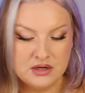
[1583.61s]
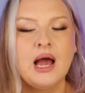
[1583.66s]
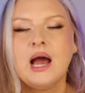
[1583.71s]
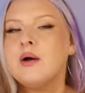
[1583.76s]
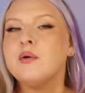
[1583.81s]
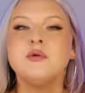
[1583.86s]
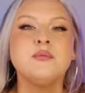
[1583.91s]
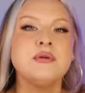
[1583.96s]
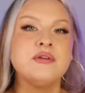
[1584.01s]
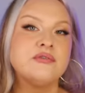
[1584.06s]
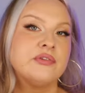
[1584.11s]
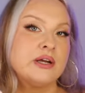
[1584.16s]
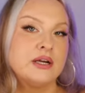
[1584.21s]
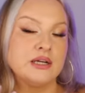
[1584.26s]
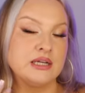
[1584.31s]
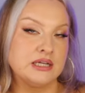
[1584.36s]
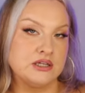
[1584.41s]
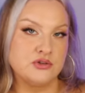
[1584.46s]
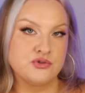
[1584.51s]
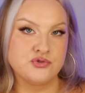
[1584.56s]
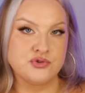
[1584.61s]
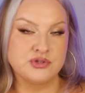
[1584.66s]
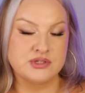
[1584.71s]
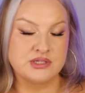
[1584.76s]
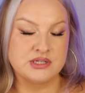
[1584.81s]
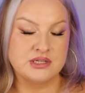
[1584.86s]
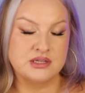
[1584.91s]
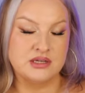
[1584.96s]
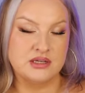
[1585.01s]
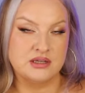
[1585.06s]
I would be very
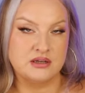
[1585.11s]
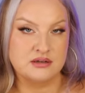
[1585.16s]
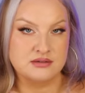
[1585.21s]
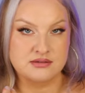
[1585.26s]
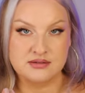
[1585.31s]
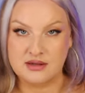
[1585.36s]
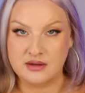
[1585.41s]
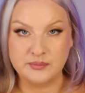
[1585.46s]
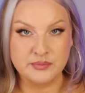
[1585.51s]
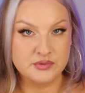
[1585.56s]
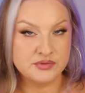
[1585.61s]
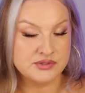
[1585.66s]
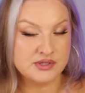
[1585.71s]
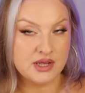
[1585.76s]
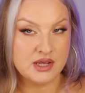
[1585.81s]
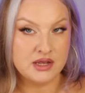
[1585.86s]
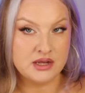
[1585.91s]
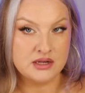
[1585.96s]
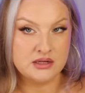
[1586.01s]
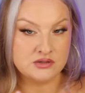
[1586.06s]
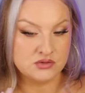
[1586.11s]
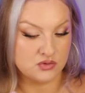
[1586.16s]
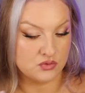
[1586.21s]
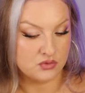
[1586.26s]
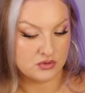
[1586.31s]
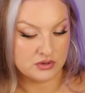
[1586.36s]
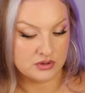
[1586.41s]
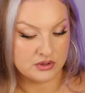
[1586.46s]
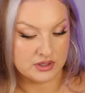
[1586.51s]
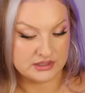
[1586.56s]
interested in a sample size
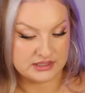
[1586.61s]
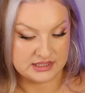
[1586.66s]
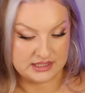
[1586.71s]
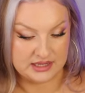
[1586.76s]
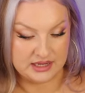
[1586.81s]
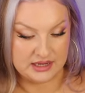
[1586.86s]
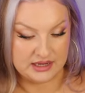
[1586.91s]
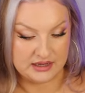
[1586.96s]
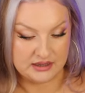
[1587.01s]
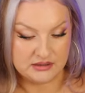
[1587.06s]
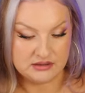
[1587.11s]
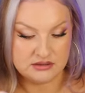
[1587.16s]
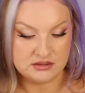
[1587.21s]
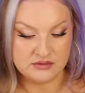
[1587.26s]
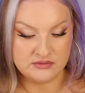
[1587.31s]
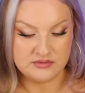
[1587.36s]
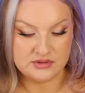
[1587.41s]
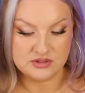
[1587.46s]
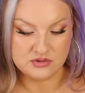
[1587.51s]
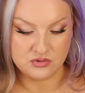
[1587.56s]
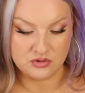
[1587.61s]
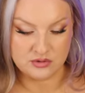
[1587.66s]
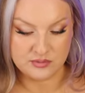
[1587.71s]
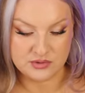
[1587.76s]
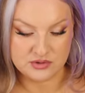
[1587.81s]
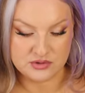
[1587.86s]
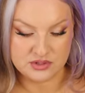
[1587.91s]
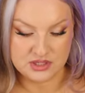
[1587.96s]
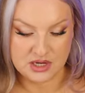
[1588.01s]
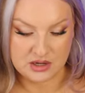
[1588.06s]
or a decant of these Laura
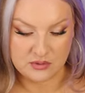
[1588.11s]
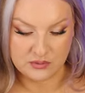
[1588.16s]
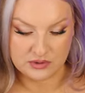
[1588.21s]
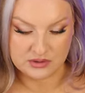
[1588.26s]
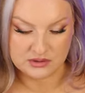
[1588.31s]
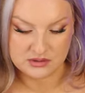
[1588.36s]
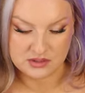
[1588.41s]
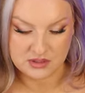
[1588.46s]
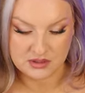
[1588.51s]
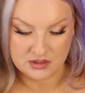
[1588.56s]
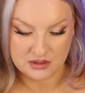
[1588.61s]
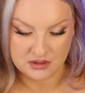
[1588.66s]
Mercier ones.